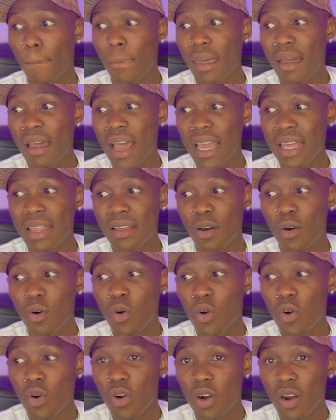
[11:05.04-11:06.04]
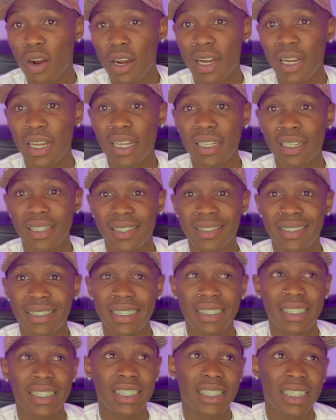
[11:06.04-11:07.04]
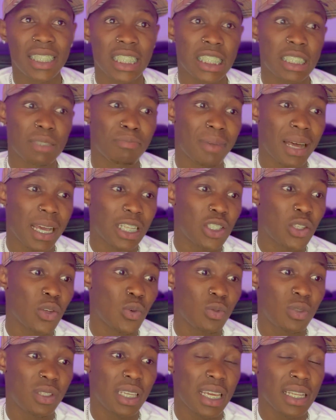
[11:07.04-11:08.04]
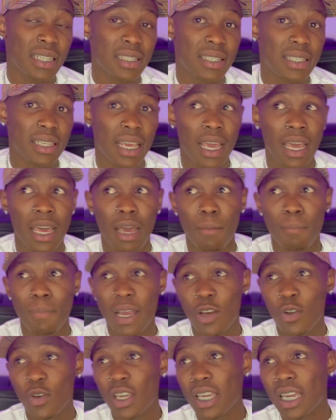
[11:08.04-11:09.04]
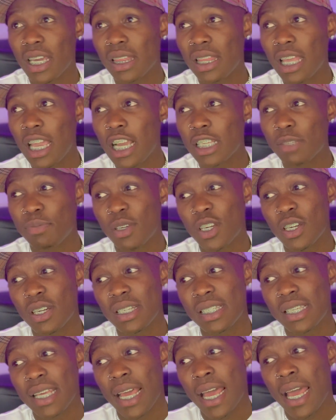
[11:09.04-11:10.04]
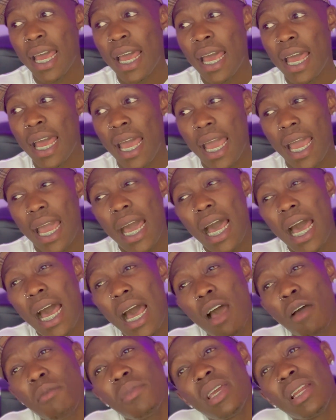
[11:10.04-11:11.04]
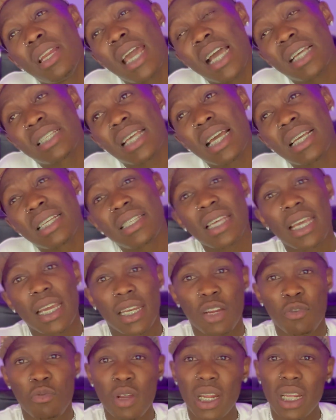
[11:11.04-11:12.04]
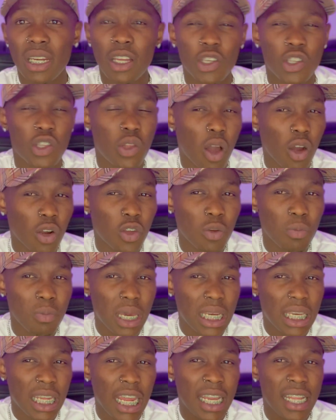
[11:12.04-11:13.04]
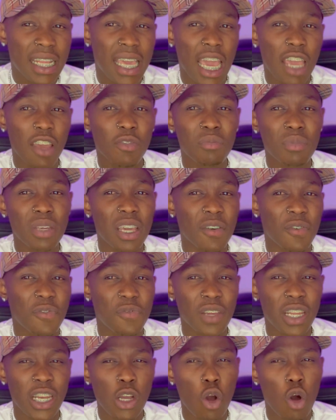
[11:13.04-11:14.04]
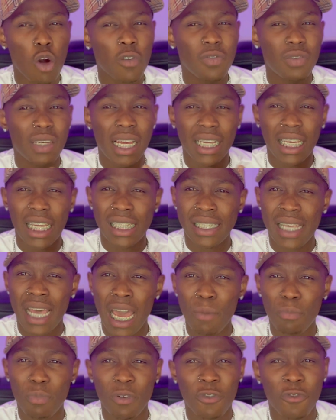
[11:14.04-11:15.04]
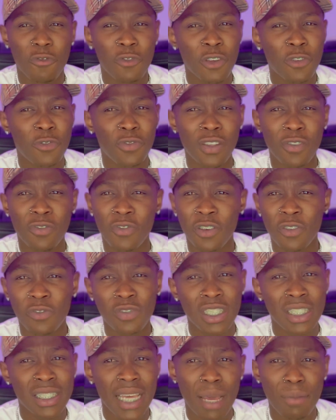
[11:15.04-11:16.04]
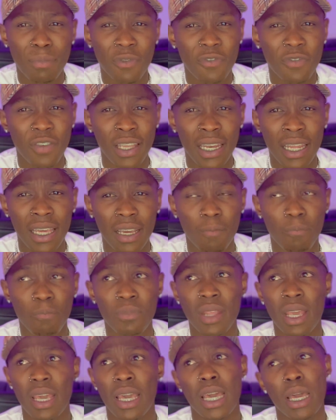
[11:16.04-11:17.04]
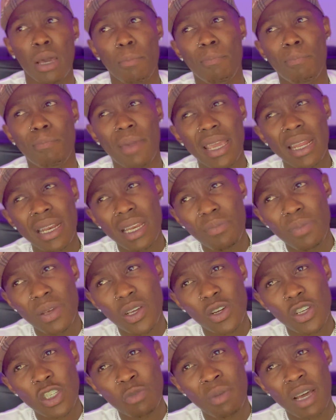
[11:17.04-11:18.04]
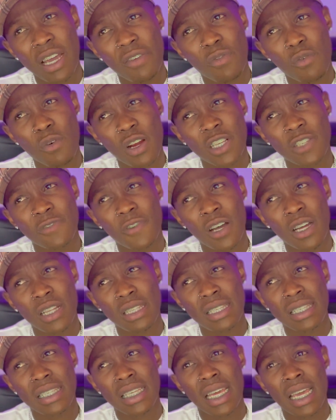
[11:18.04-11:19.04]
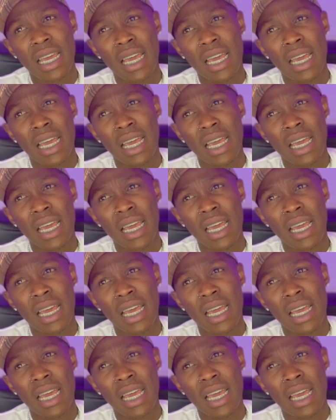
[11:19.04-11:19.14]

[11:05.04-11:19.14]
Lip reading: either or, this is just my 2 cents by looking at things, because I mean, as I said, reading the document, it gave me a feeling of like a type of 50-50 type of feeling, mainly because my Forex funds,